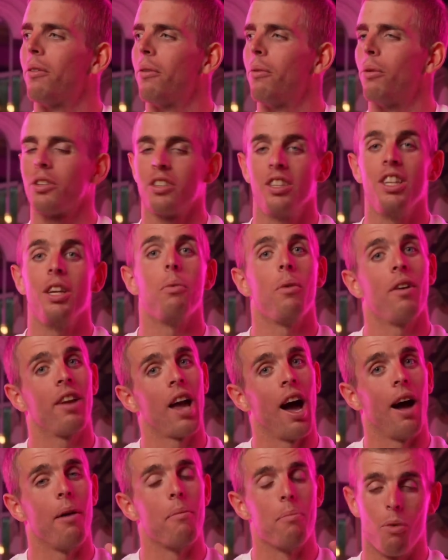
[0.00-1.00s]
We'll see. We
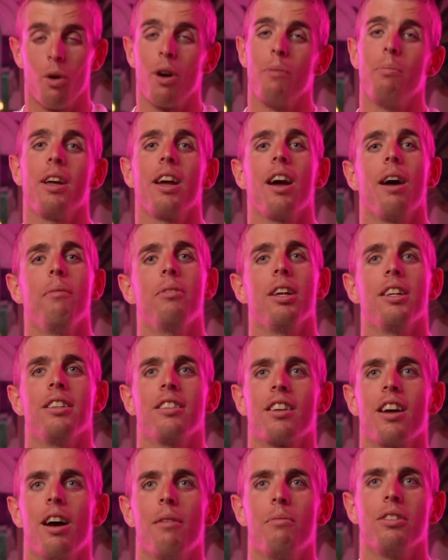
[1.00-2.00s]
got more big
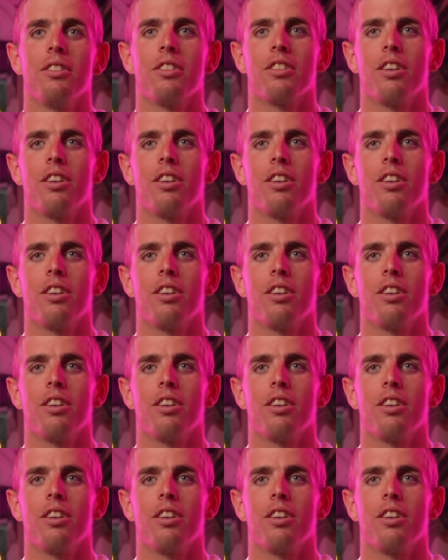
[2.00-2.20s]
updates coming,